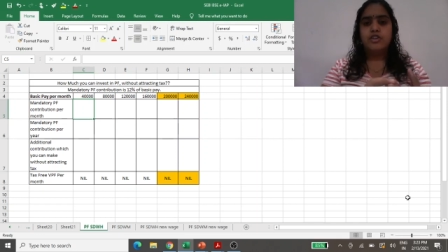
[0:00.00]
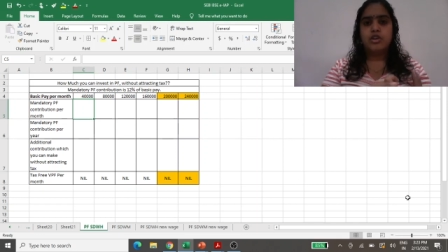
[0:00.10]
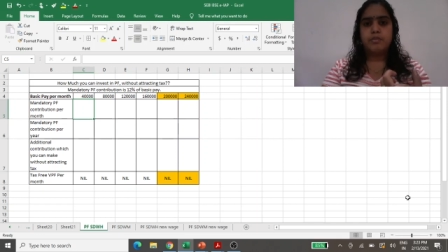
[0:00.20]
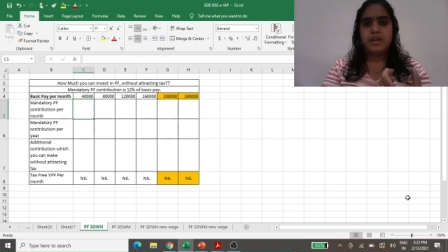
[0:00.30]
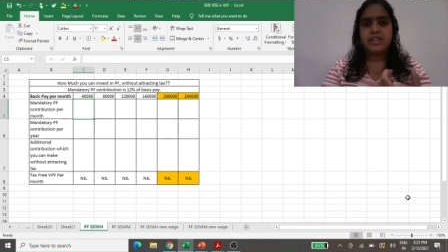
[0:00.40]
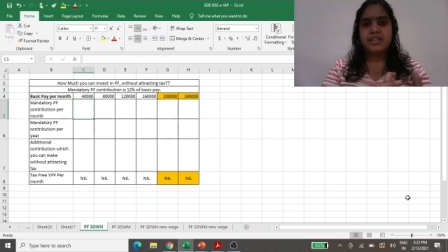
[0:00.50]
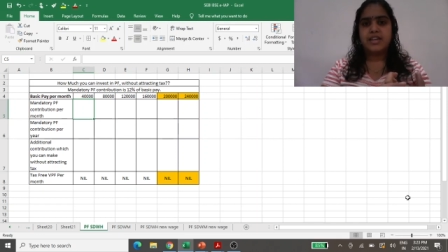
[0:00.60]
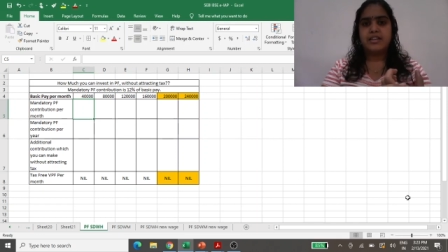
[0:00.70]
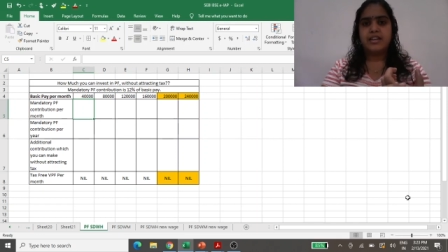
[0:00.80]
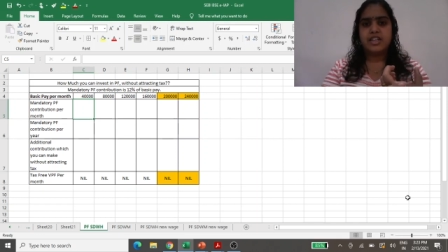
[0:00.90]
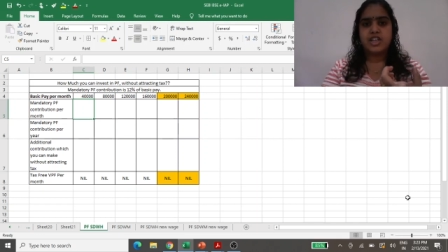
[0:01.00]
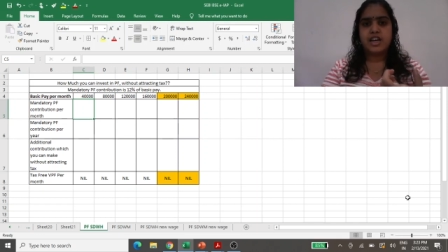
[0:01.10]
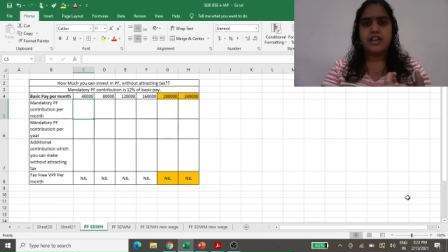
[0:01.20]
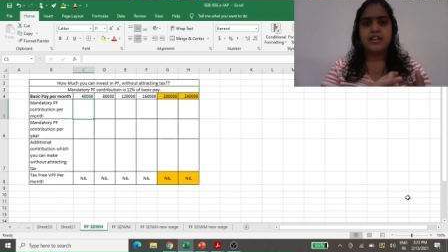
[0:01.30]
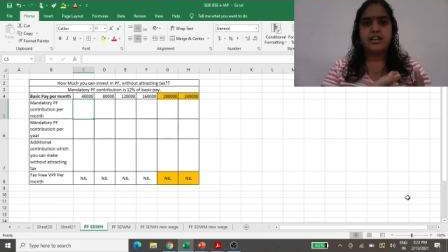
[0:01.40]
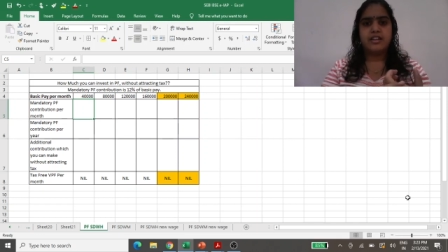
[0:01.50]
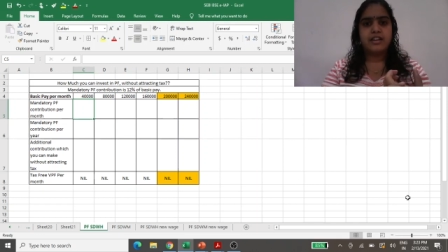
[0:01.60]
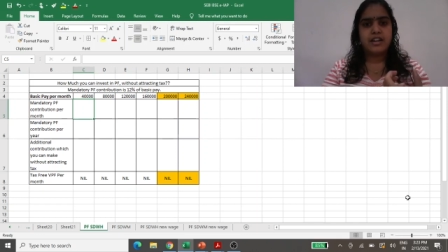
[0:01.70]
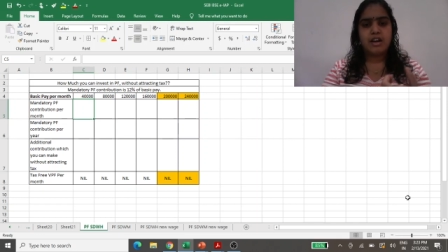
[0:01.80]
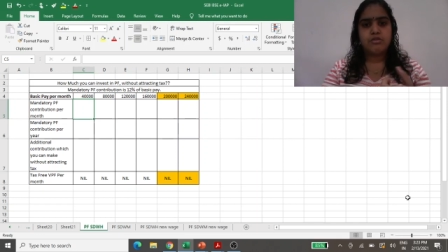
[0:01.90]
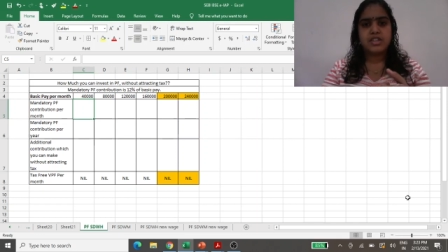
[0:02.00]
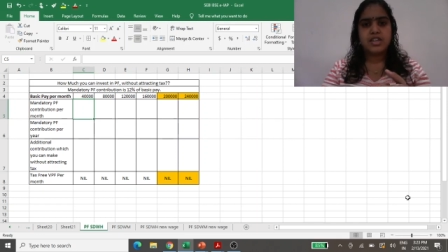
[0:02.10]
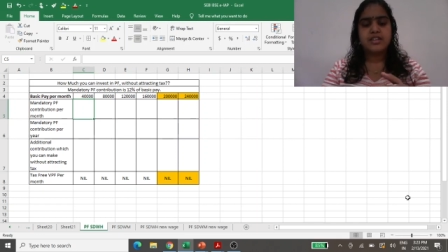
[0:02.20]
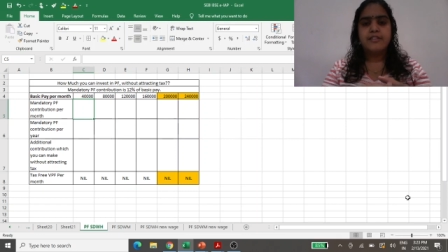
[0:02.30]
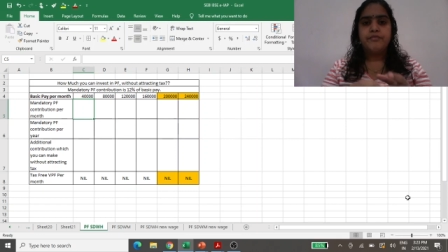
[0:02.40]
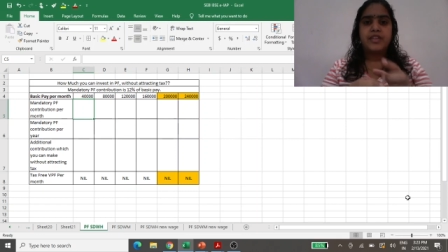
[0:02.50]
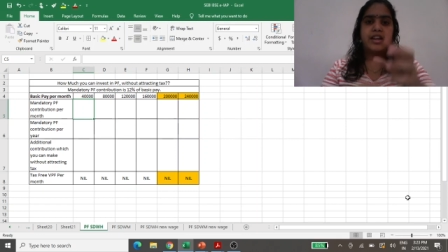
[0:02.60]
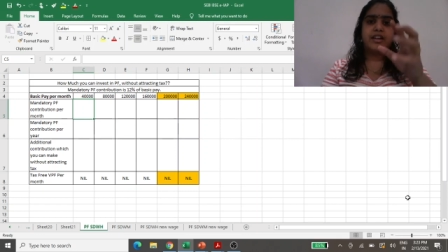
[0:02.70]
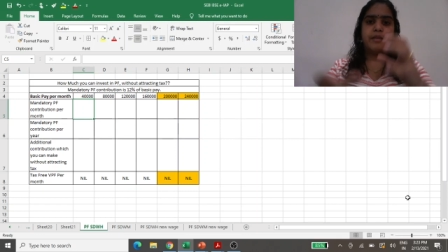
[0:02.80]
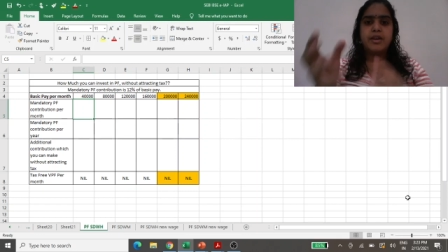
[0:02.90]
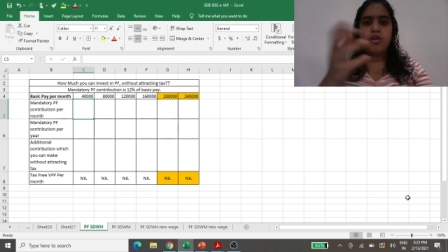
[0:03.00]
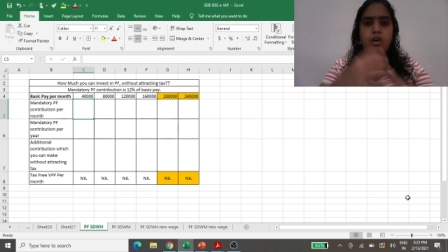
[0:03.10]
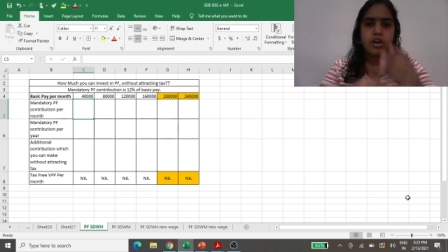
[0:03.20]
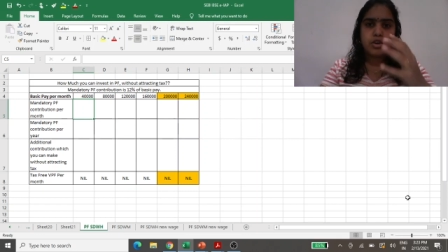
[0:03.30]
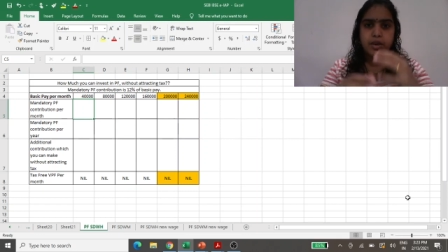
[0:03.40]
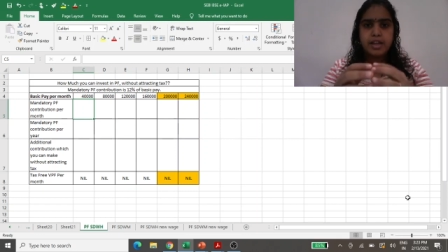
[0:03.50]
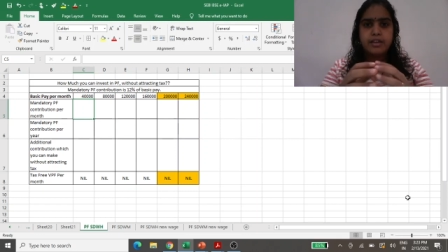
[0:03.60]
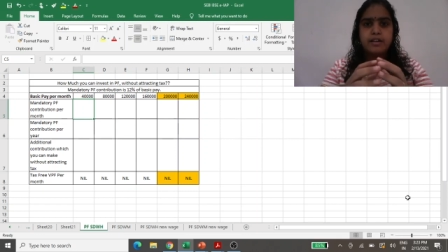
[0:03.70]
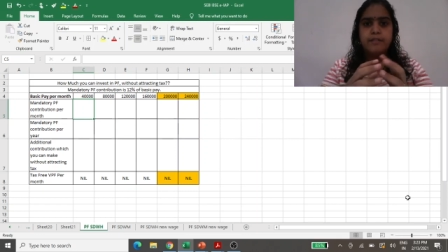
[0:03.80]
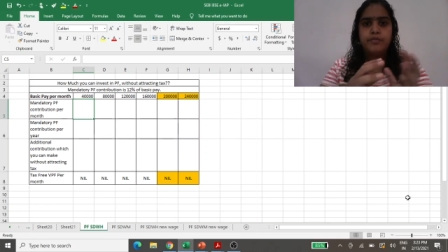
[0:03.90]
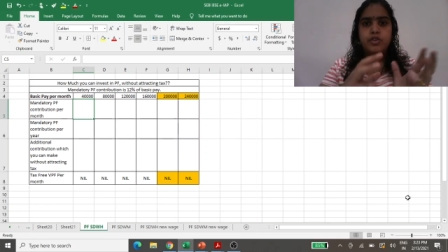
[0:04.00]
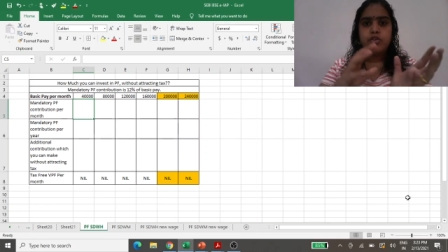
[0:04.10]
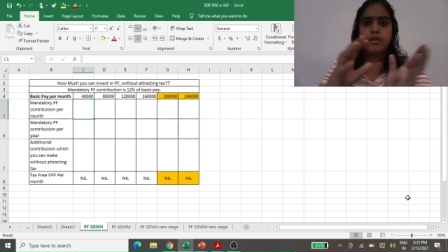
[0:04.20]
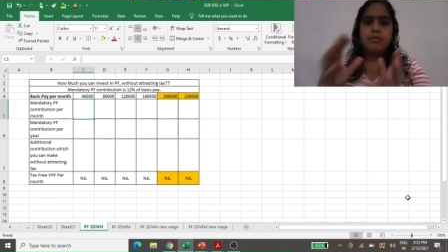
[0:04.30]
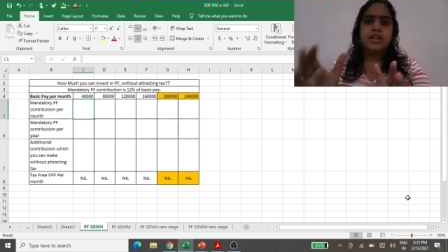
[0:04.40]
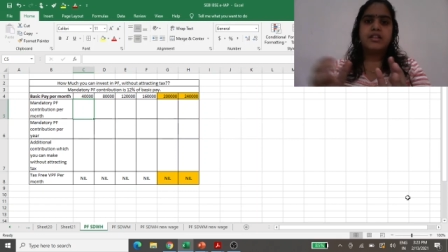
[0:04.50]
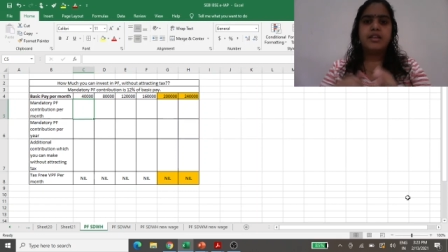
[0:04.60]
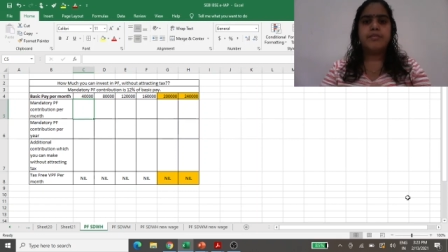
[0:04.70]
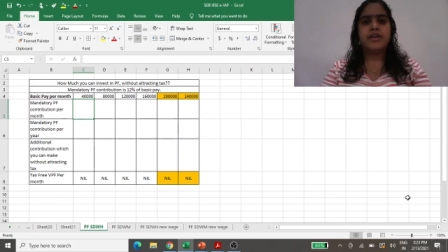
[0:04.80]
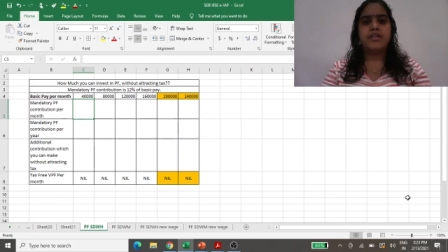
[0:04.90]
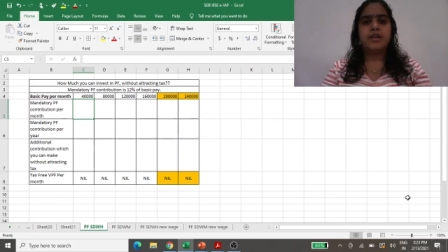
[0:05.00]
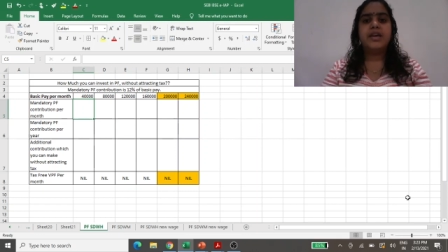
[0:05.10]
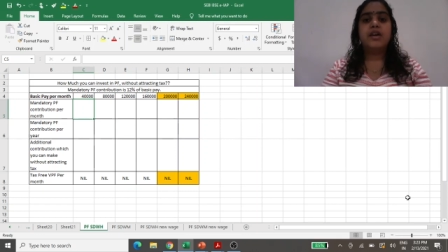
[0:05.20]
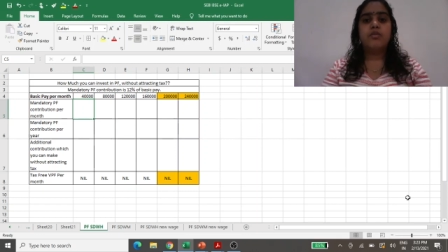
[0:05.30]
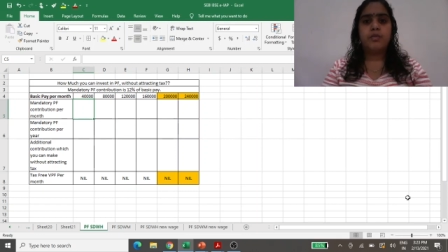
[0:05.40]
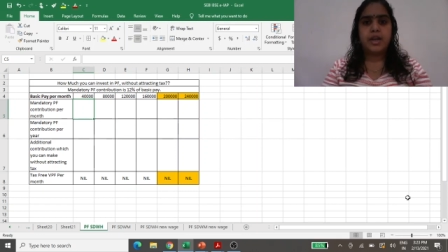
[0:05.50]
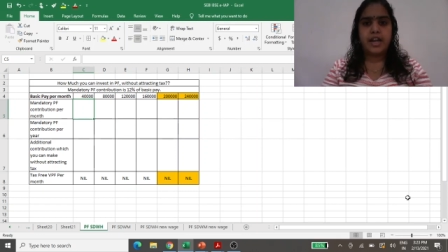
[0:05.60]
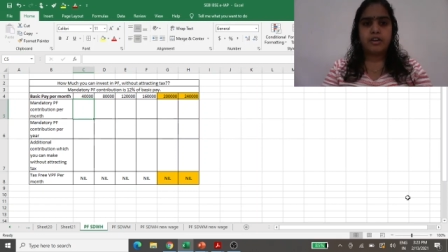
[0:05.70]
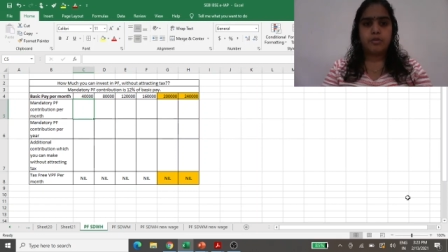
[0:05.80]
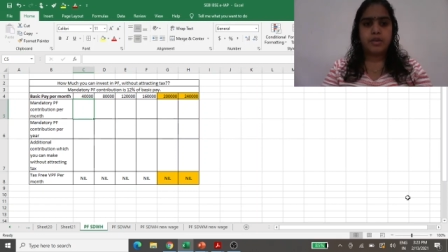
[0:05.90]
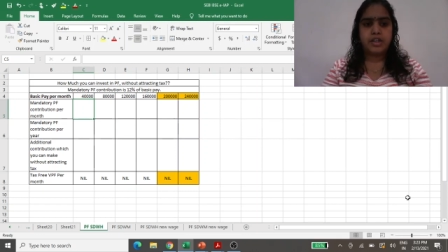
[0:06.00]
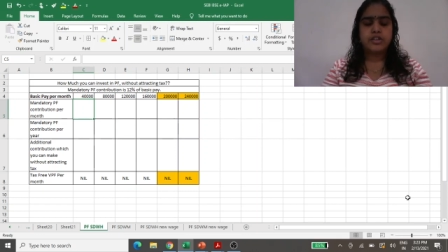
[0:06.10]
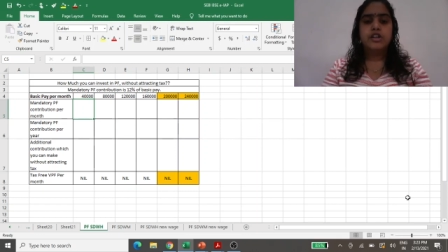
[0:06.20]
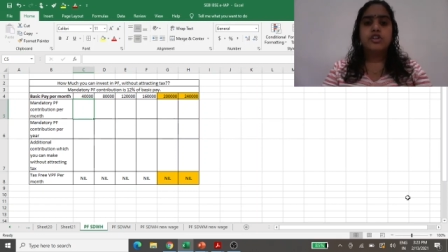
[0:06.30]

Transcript: your basic then hra then other allowances and clubbing all together your monthly pay will be 1 lakh rupees.